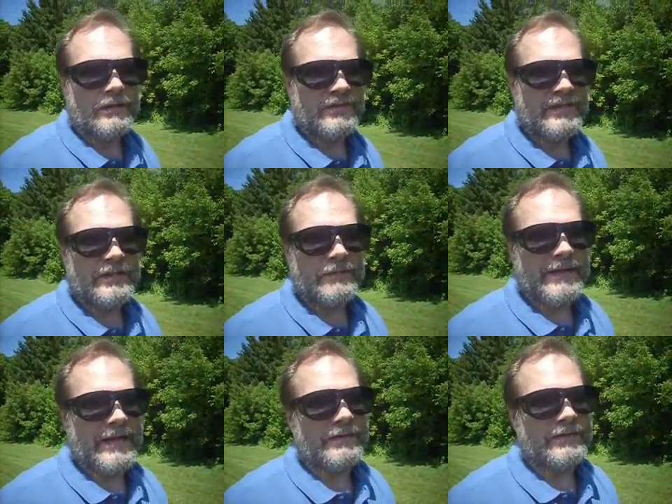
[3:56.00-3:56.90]
Do they know
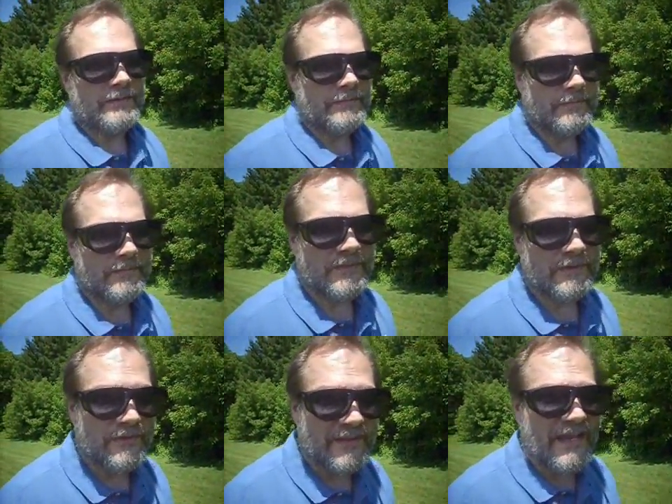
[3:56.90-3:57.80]
that?
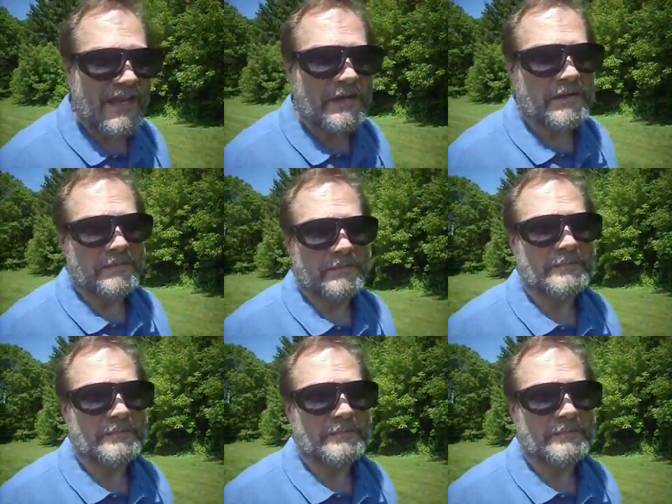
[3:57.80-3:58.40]
Do they care?